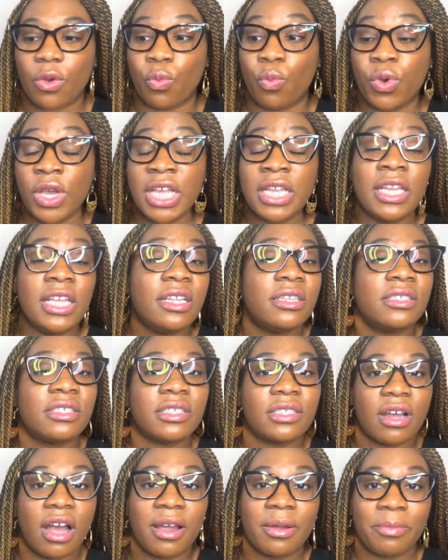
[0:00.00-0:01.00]
We need to
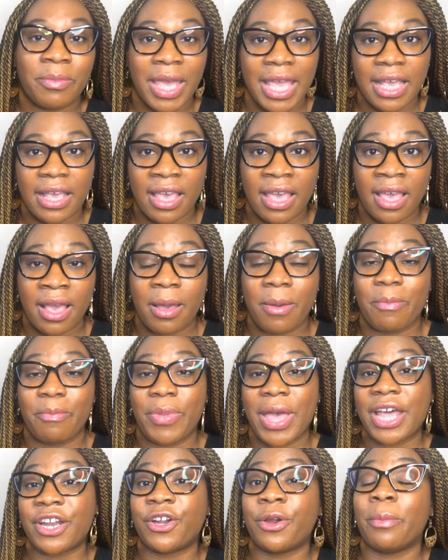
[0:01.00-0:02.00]
start making
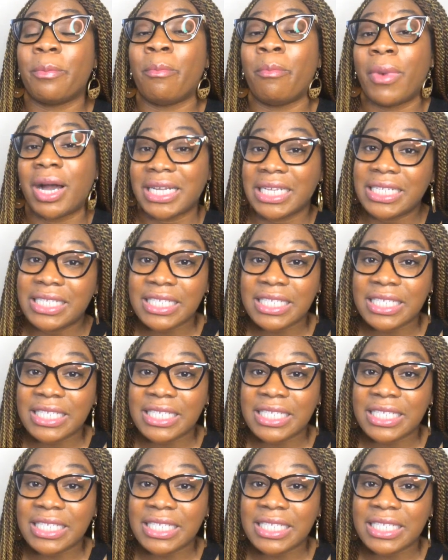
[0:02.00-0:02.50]
better money